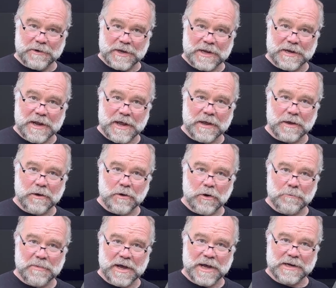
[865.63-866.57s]
getting that car
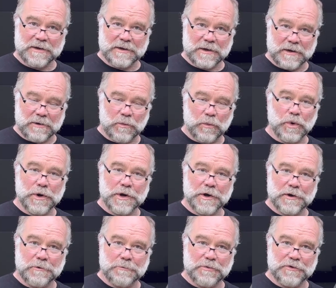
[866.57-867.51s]
back to
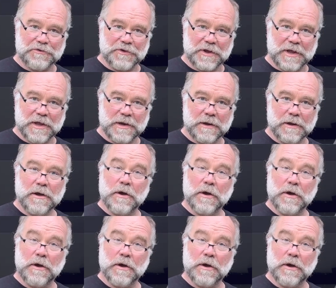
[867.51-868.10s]
100%,